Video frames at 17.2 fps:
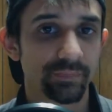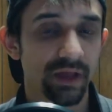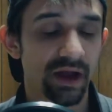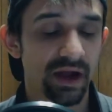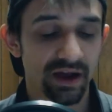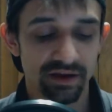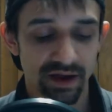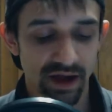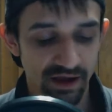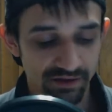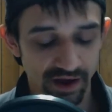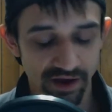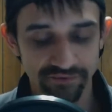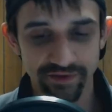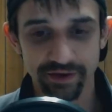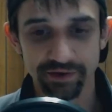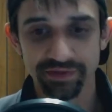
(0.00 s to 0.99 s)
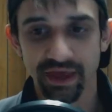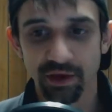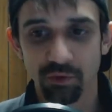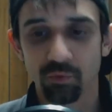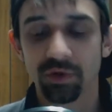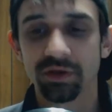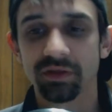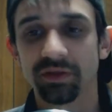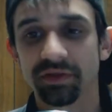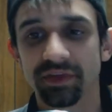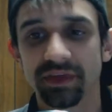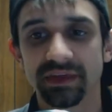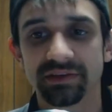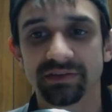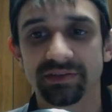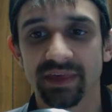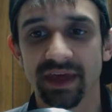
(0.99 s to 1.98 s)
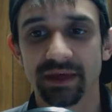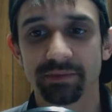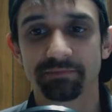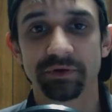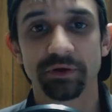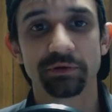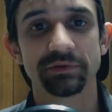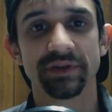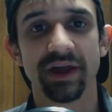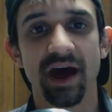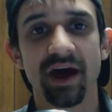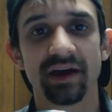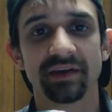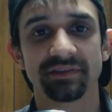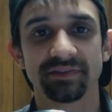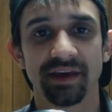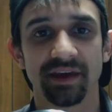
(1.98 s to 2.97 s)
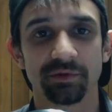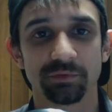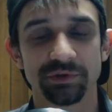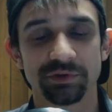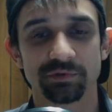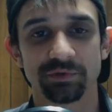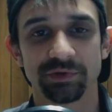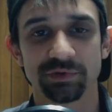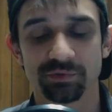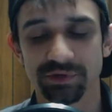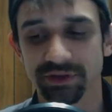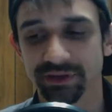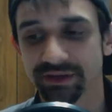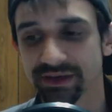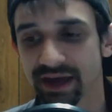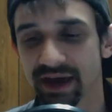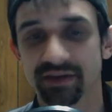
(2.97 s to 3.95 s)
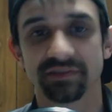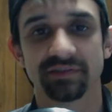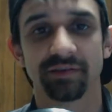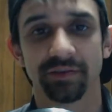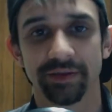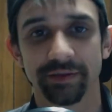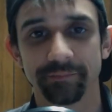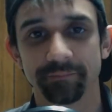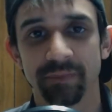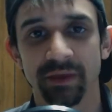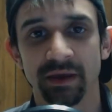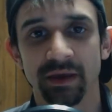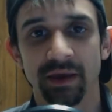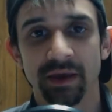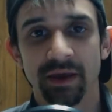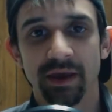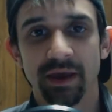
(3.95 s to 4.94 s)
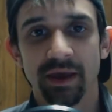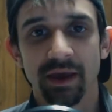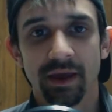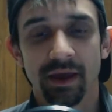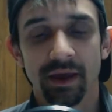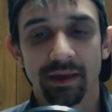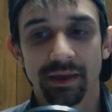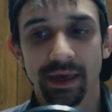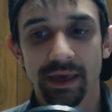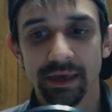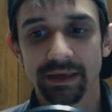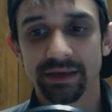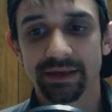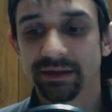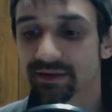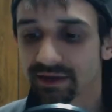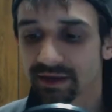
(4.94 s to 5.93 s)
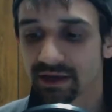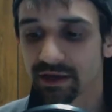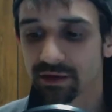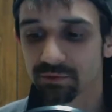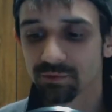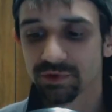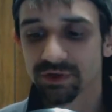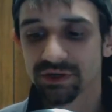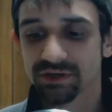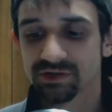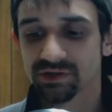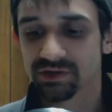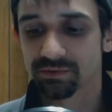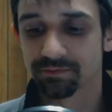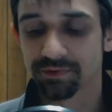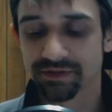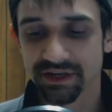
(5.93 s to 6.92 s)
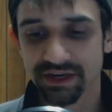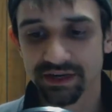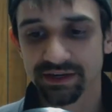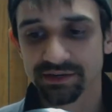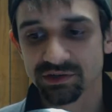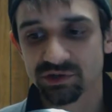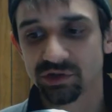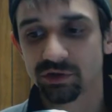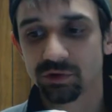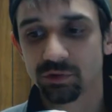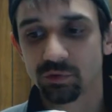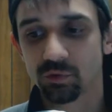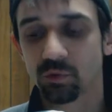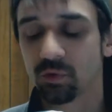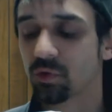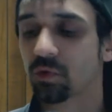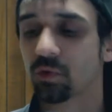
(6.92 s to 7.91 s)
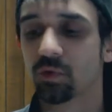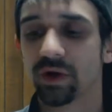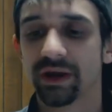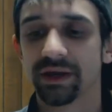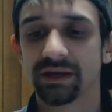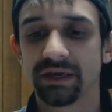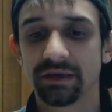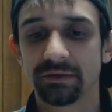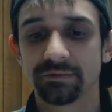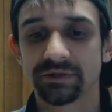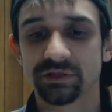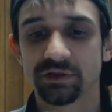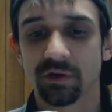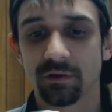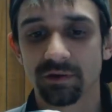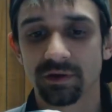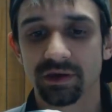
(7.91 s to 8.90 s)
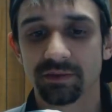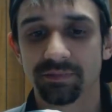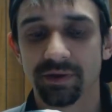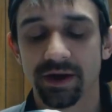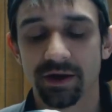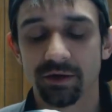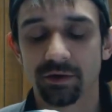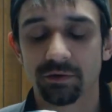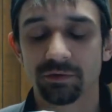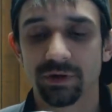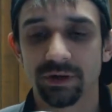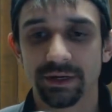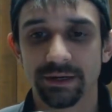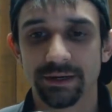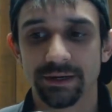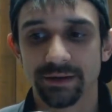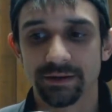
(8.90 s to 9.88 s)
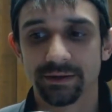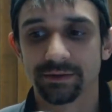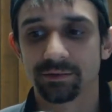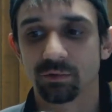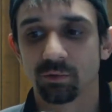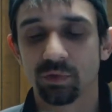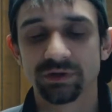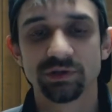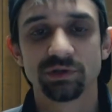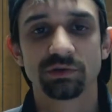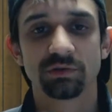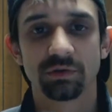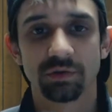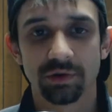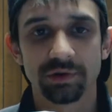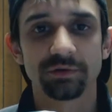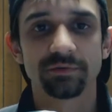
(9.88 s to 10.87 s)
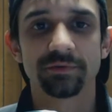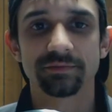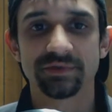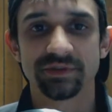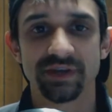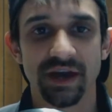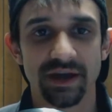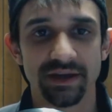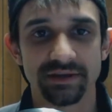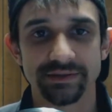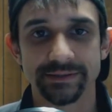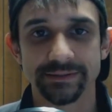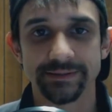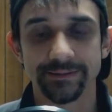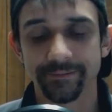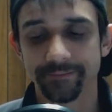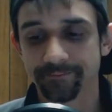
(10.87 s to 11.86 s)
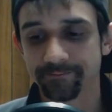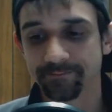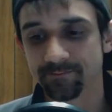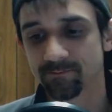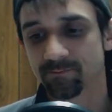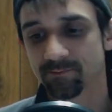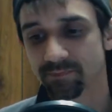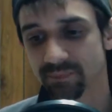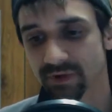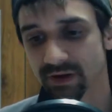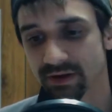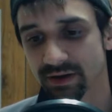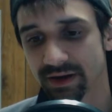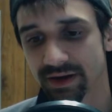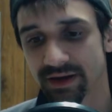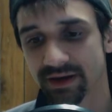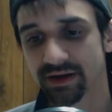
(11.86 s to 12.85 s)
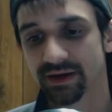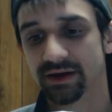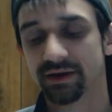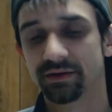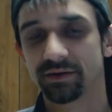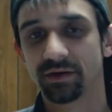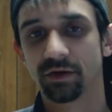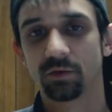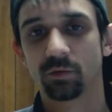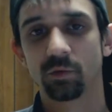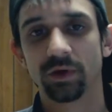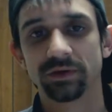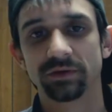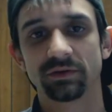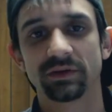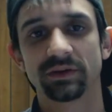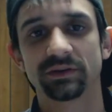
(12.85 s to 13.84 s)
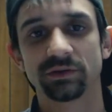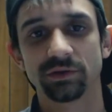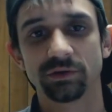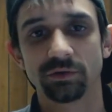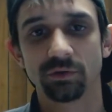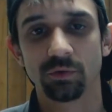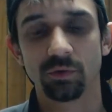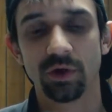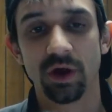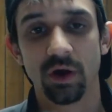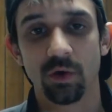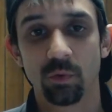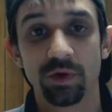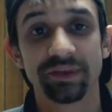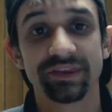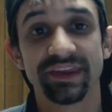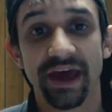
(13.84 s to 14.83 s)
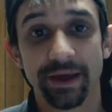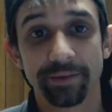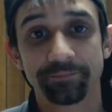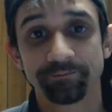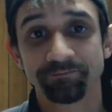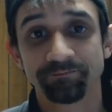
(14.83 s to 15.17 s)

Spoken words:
I found that one of the things that Bill Nye said was really excellent. And it was pertaining to when he was talking about what you learn from science and what you could do with that.